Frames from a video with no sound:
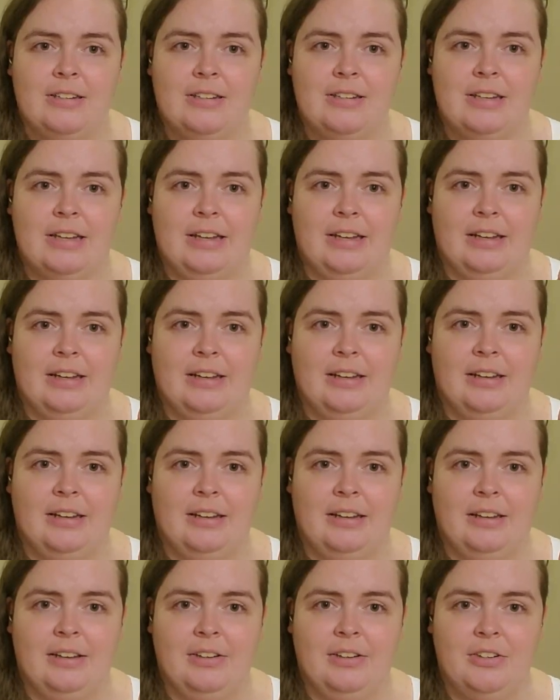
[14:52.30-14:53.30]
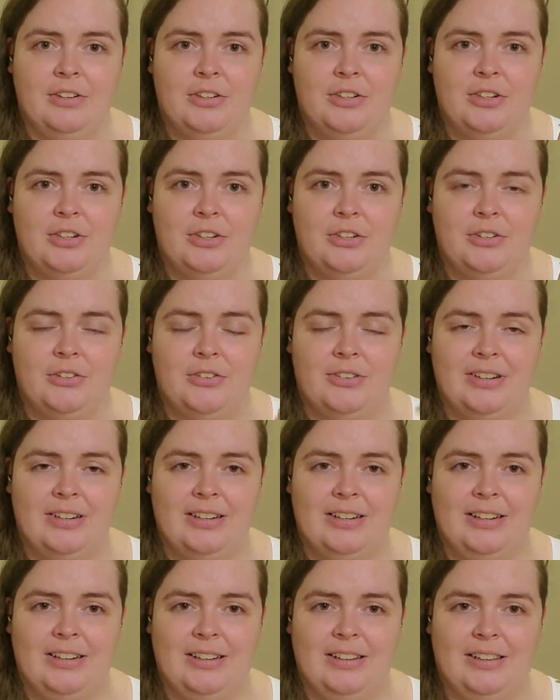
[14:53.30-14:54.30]
Tick, 2,
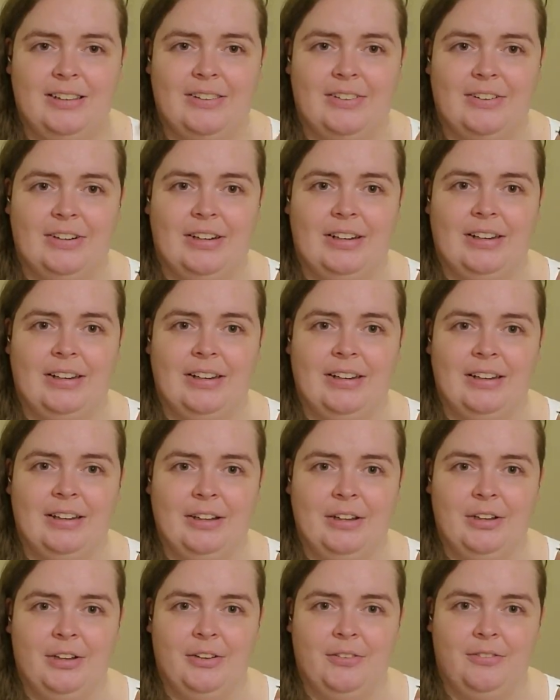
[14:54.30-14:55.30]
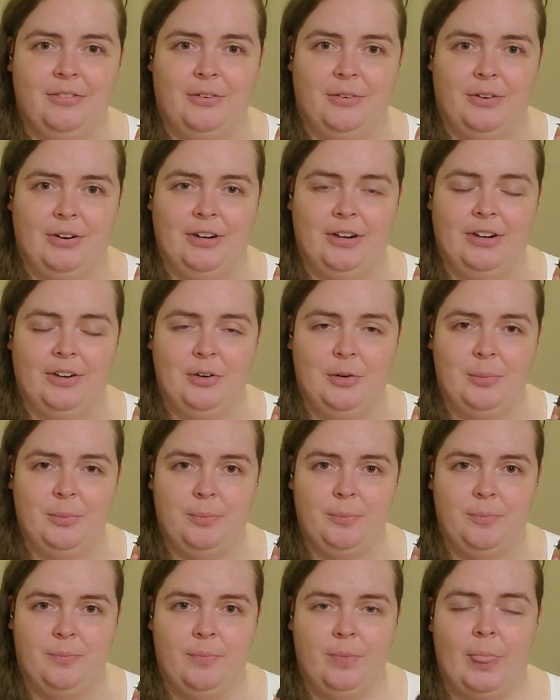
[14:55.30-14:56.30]
3, 4.
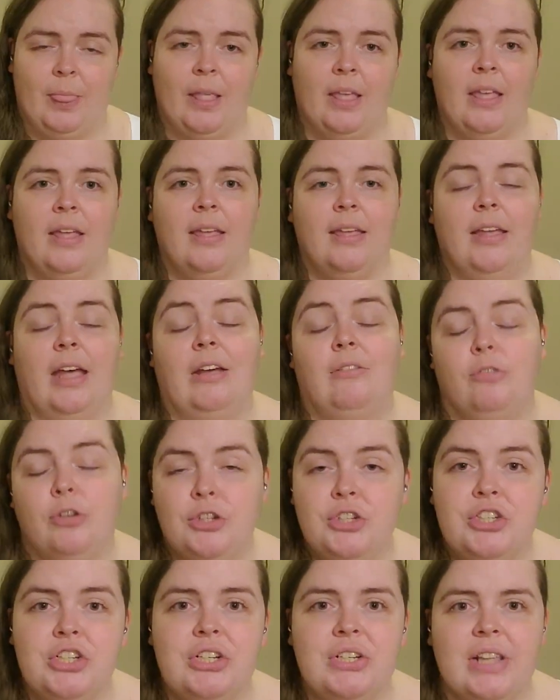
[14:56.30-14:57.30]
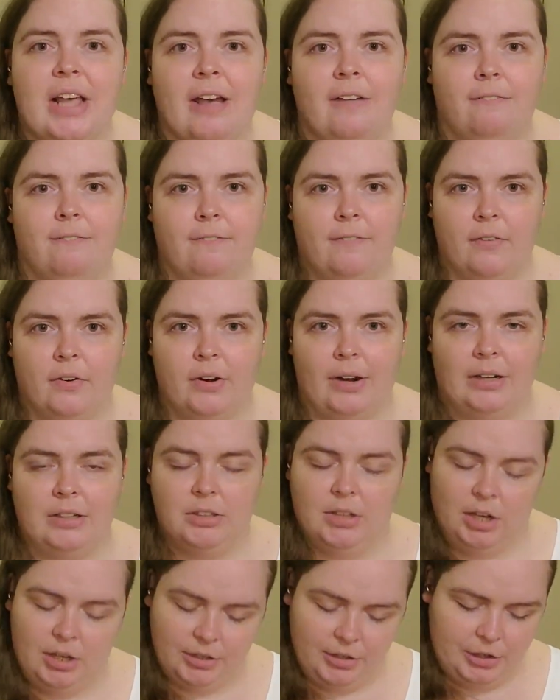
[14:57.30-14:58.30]
And we'll do that for a
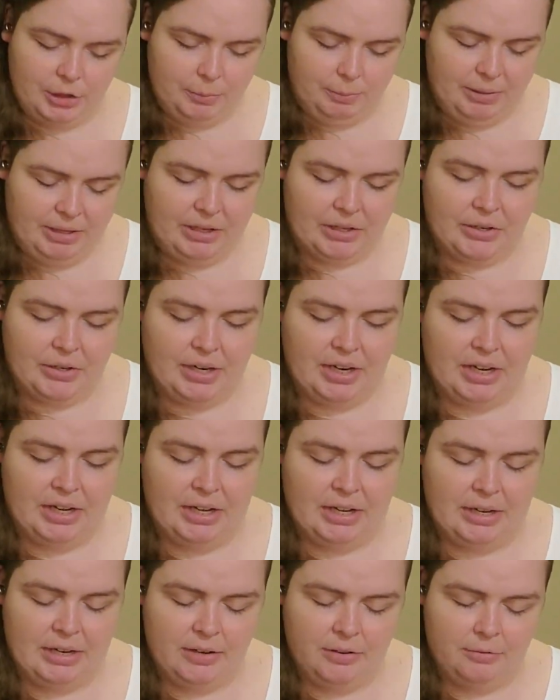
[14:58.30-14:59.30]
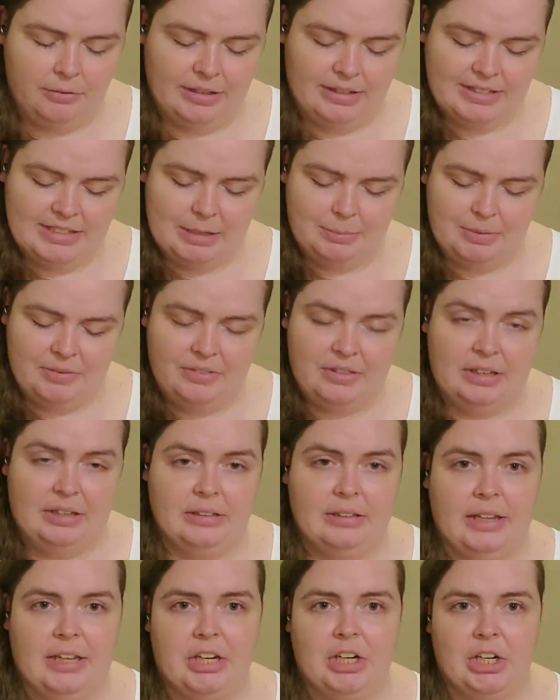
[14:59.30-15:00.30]
longer period with some of
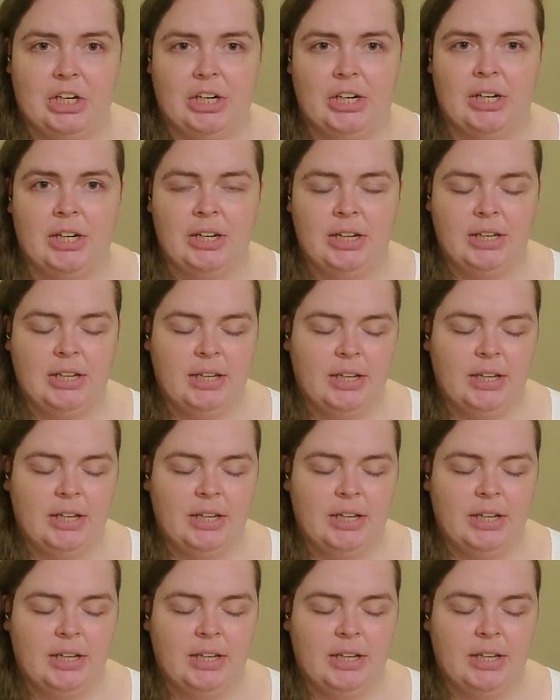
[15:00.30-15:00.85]
the later